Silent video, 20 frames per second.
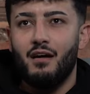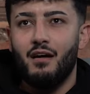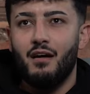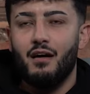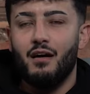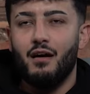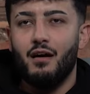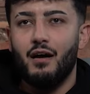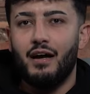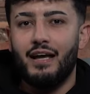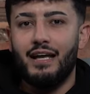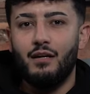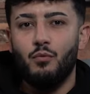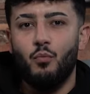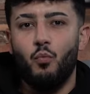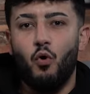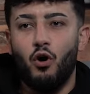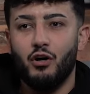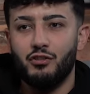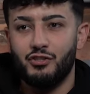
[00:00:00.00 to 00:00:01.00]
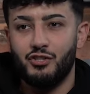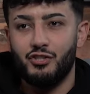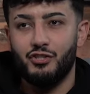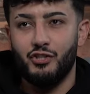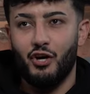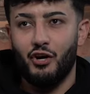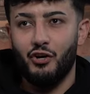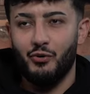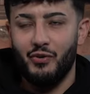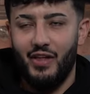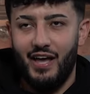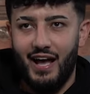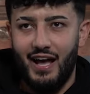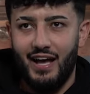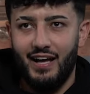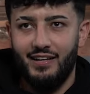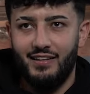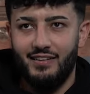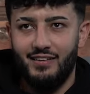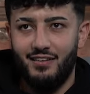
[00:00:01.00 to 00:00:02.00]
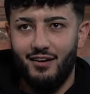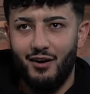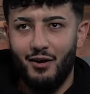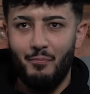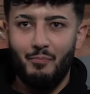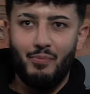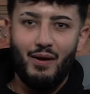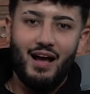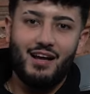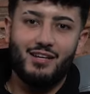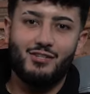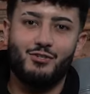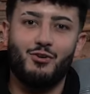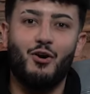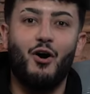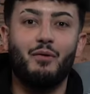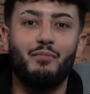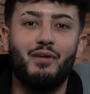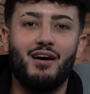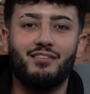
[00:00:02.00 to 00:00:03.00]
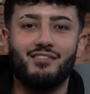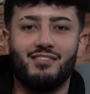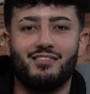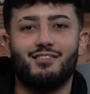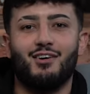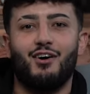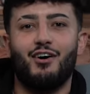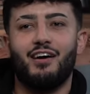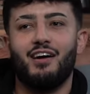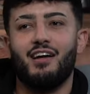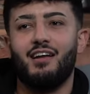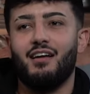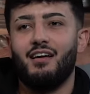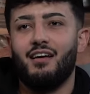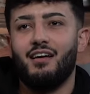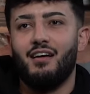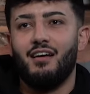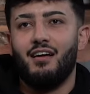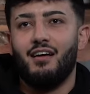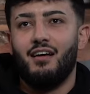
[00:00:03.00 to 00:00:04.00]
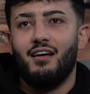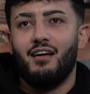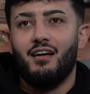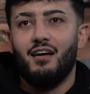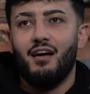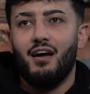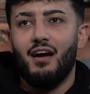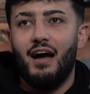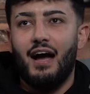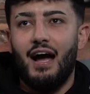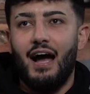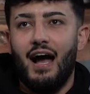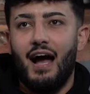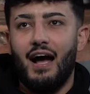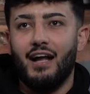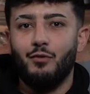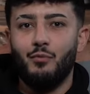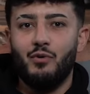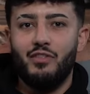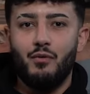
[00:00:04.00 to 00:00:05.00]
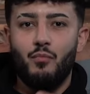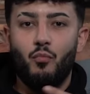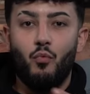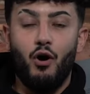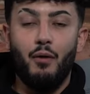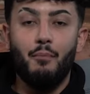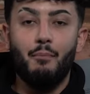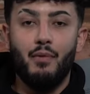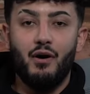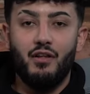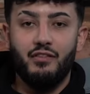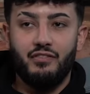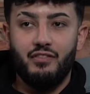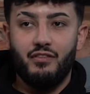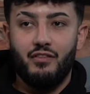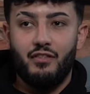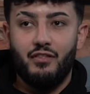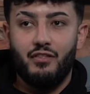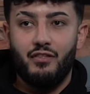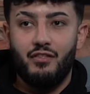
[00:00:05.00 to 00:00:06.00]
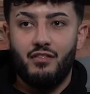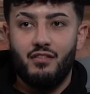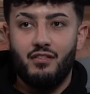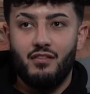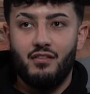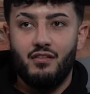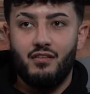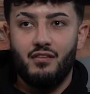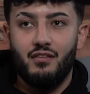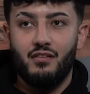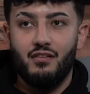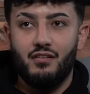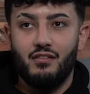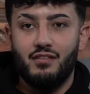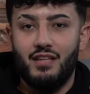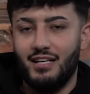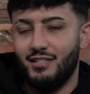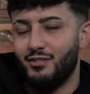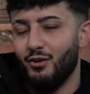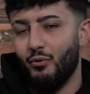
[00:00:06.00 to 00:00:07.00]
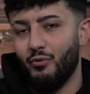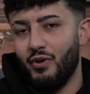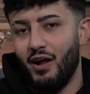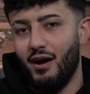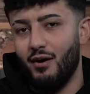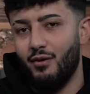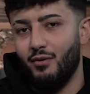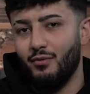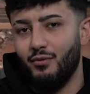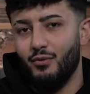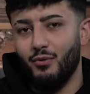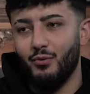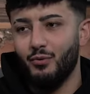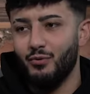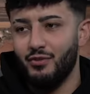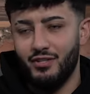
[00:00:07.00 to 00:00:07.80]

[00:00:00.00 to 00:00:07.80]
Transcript: uh, in one style they had, like a black stripe down the side. And within one month, they sold out. All